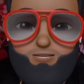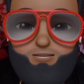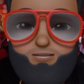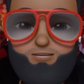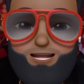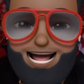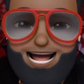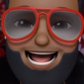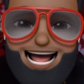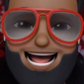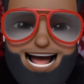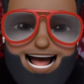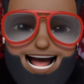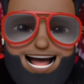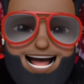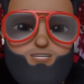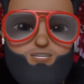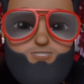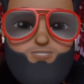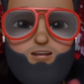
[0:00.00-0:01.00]
I, I
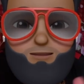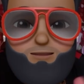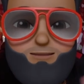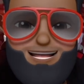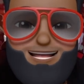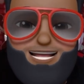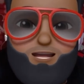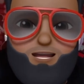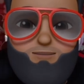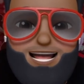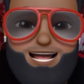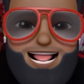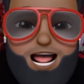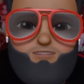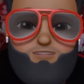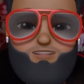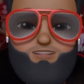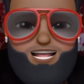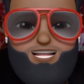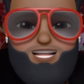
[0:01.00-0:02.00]
used to make up
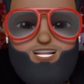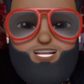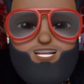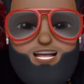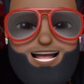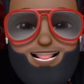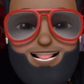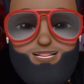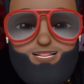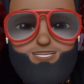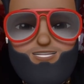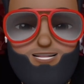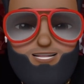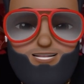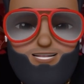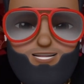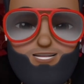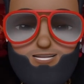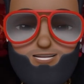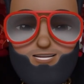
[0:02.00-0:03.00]
African chants,
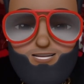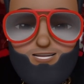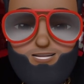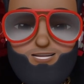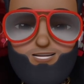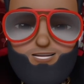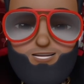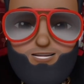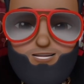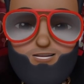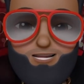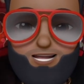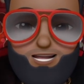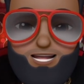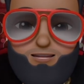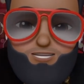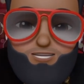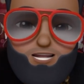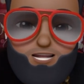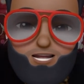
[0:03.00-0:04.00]
nigga. And it
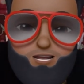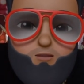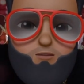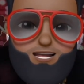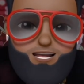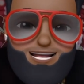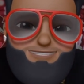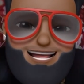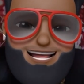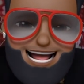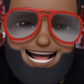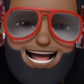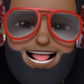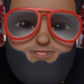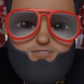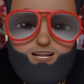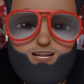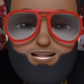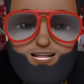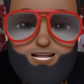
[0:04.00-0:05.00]
was it wasn't even
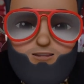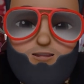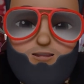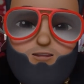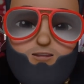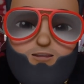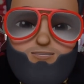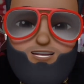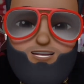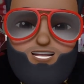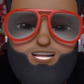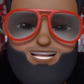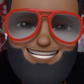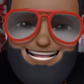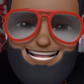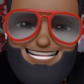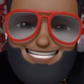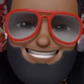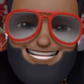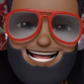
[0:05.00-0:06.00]
African. It, it, it was just shit
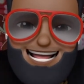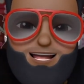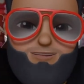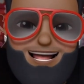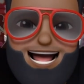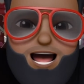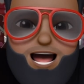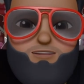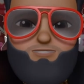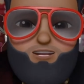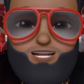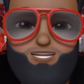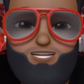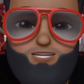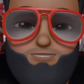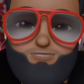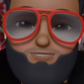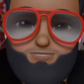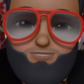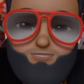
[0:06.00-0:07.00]
that sound African,
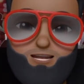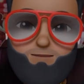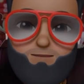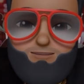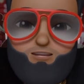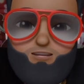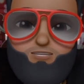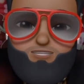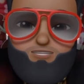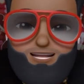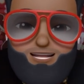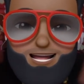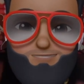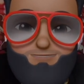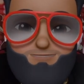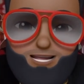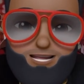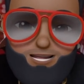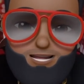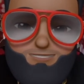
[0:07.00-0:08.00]
some some bullshit I
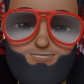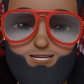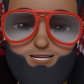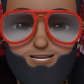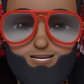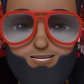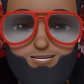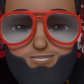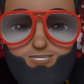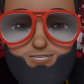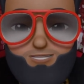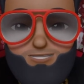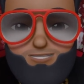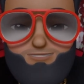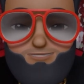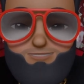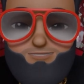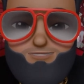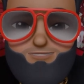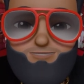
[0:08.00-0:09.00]
made up, nigga.
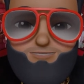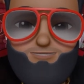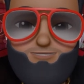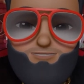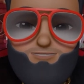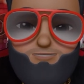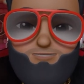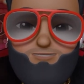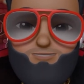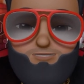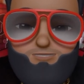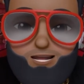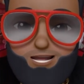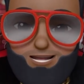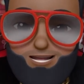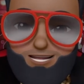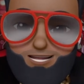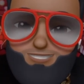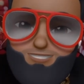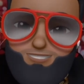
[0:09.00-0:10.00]

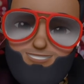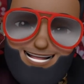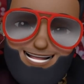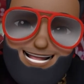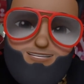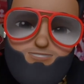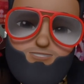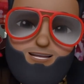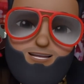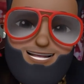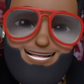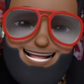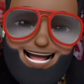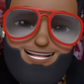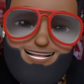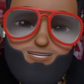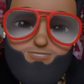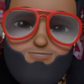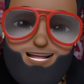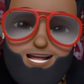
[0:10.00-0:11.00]
Until I really got
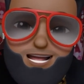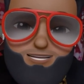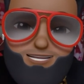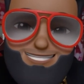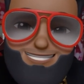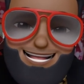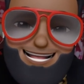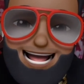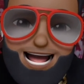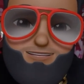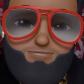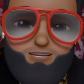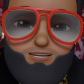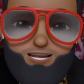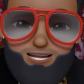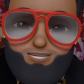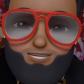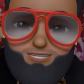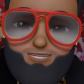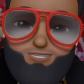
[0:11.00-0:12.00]
around these
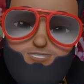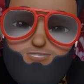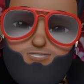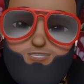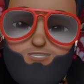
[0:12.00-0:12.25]
Africans.